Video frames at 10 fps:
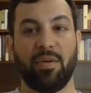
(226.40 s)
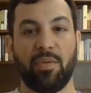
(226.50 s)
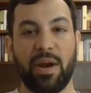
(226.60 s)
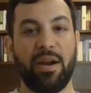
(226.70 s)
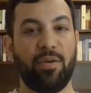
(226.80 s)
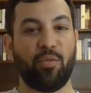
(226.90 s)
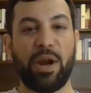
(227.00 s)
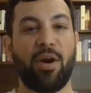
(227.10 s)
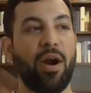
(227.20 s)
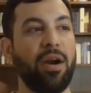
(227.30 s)
Where
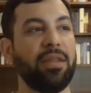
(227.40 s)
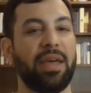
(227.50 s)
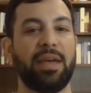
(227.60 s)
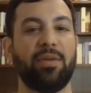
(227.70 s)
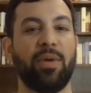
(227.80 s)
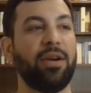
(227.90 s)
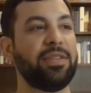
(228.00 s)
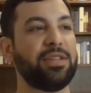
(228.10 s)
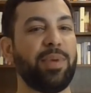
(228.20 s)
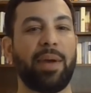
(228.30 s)
are they? Where are
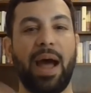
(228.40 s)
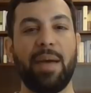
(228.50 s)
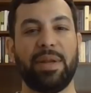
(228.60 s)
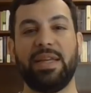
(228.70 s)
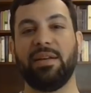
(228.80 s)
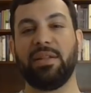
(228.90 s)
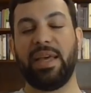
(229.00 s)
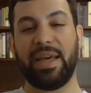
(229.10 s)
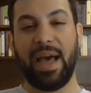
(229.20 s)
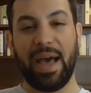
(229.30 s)
these papers? I'm an
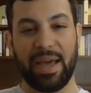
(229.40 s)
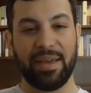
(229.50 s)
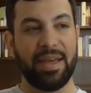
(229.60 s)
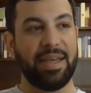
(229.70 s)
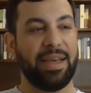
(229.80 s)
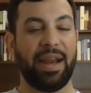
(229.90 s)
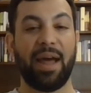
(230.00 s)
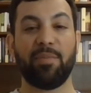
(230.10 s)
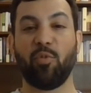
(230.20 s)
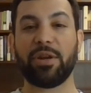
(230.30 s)
ELA guy, and
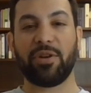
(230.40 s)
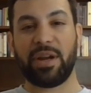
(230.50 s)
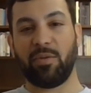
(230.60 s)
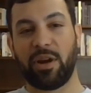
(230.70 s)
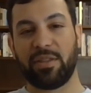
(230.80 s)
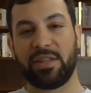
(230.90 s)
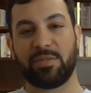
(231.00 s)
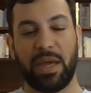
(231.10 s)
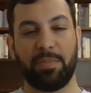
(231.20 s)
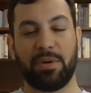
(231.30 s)
I'm wondering where these
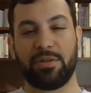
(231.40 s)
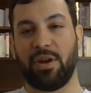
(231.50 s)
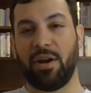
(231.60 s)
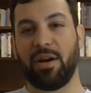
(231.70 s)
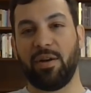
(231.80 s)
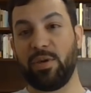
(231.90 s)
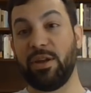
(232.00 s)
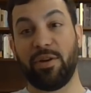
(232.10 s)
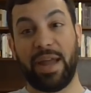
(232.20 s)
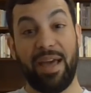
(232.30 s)
papers are. We
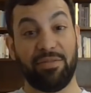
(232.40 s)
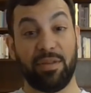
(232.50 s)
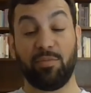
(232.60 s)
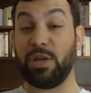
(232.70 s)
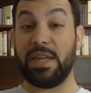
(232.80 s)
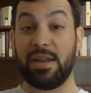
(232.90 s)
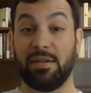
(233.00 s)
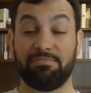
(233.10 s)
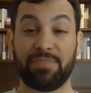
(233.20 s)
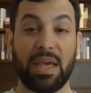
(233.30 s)
don't have them. We need them.